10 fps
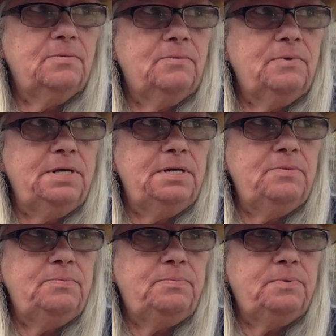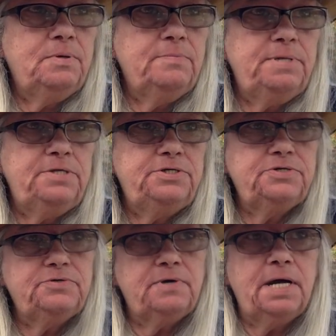we will be
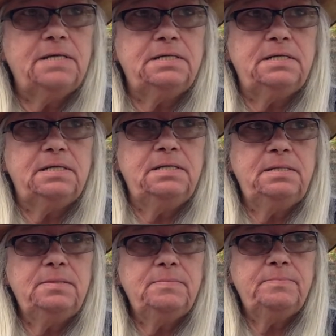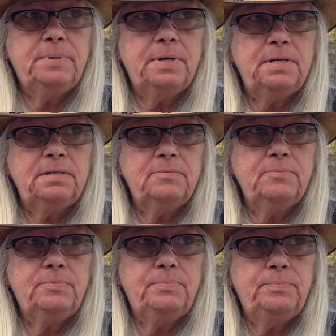stranded, but
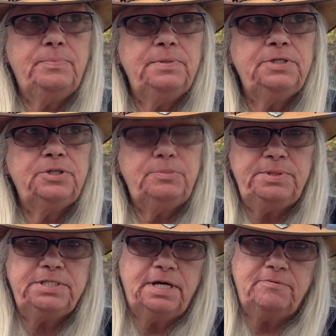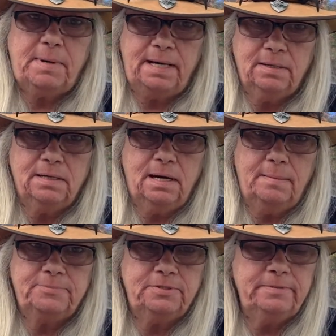could be saved by
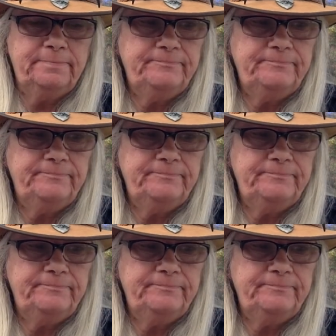helicopter.